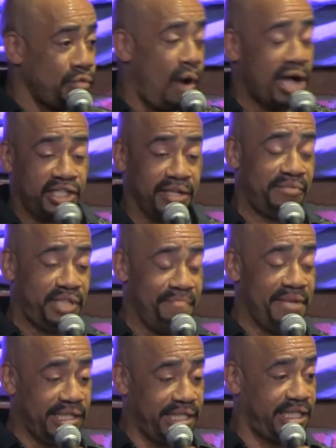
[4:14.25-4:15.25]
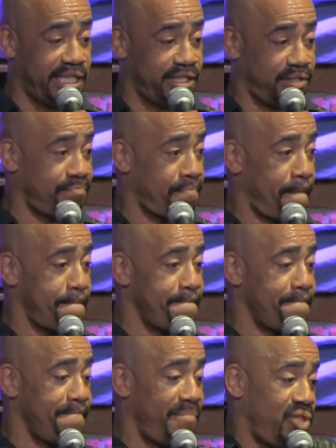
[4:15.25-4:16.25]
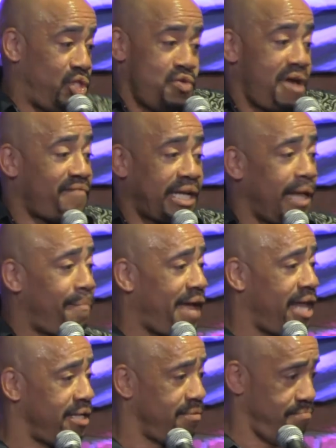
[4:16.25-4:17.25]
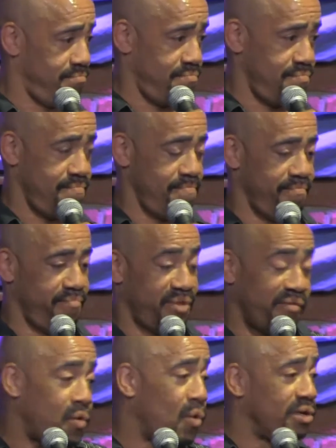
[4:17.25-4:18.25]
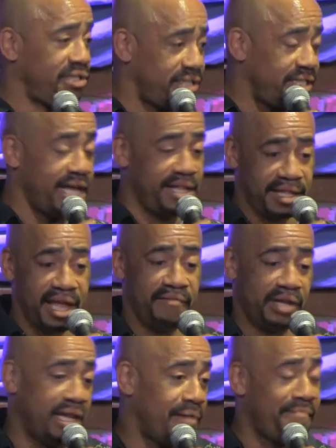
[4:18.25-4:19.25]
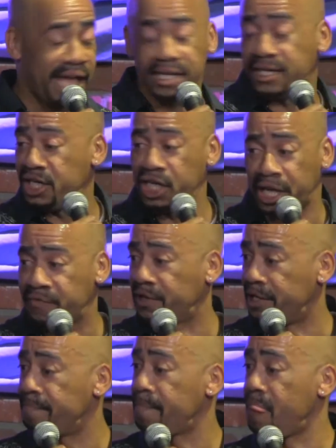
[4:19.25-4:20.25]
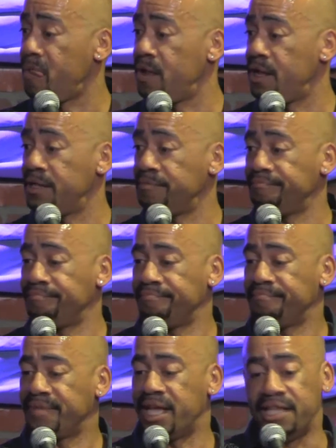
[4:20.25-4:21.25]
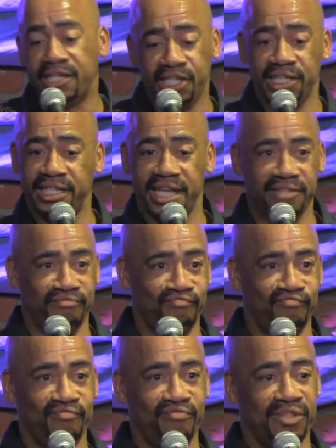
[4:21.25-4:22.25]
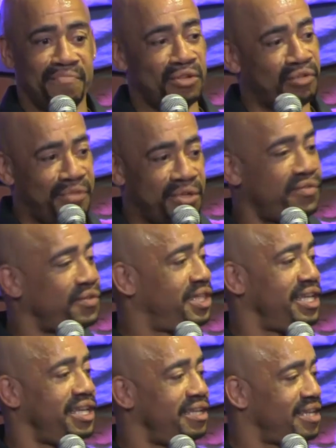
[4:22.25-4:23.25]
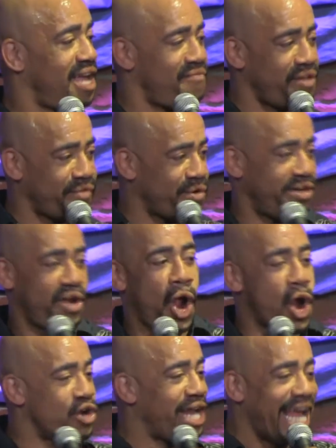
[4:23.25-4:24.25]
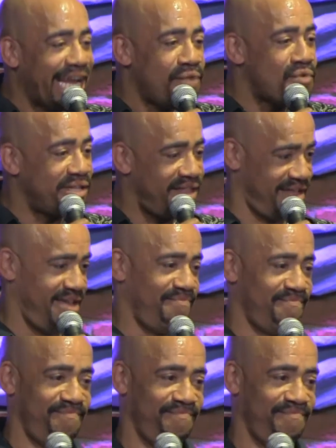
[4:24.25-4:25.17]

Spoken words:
she walks up to me and she says, do you have a cleft palate? Of course, yes, I have a cleft palate and a cleft lip. And then she said the most beautiful thing I've ever heard anyone say.